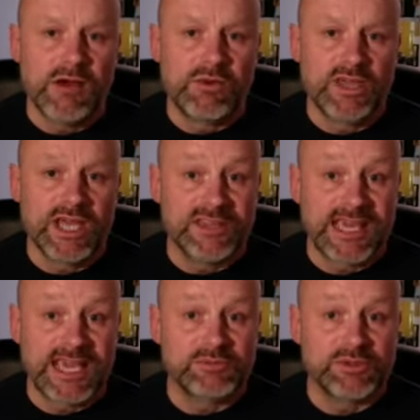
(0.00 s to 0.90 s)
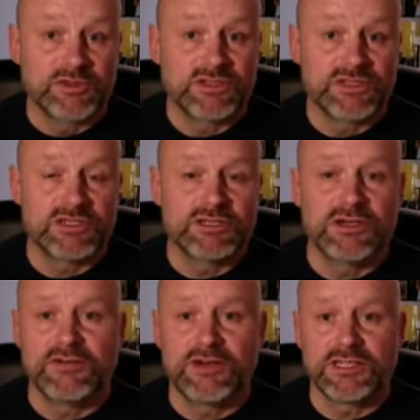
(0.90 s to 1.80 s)
We are the guideposts
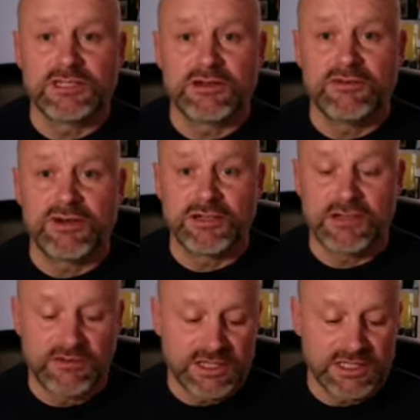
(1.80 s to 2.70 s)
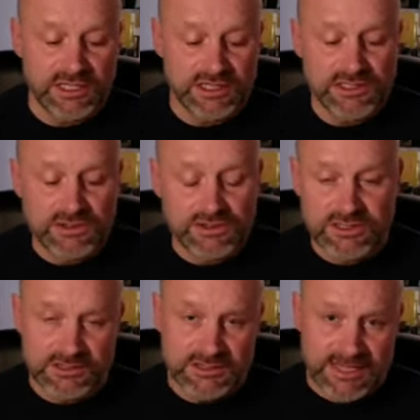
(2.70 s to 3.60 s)
of our sons and
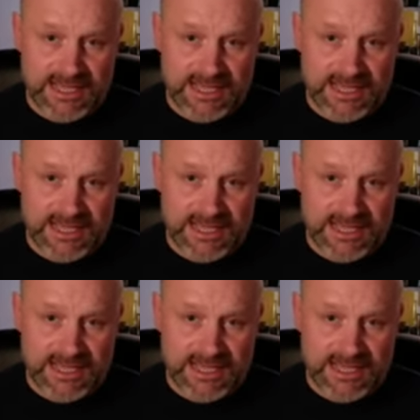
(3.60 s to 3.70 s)
daughters.